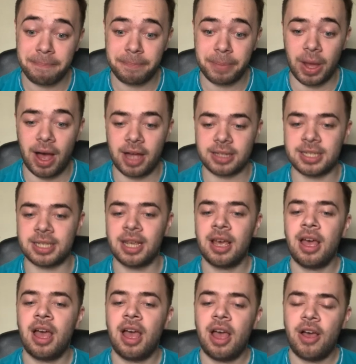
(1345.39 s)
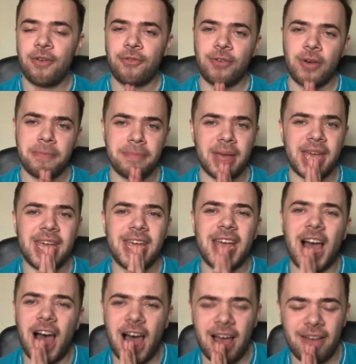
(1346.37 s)
But for
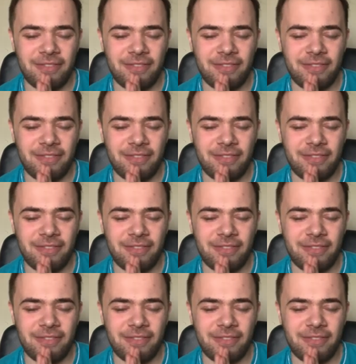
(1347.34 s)
me,